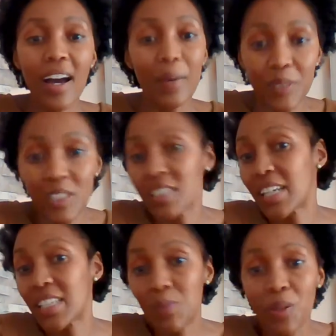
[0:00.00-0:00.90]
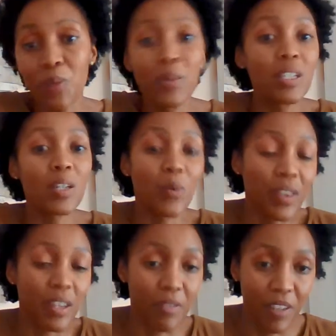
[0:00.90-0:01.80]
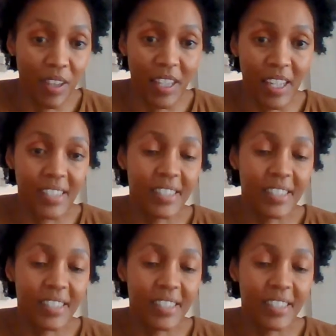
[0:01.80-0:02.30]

I'm just experimenting with different things.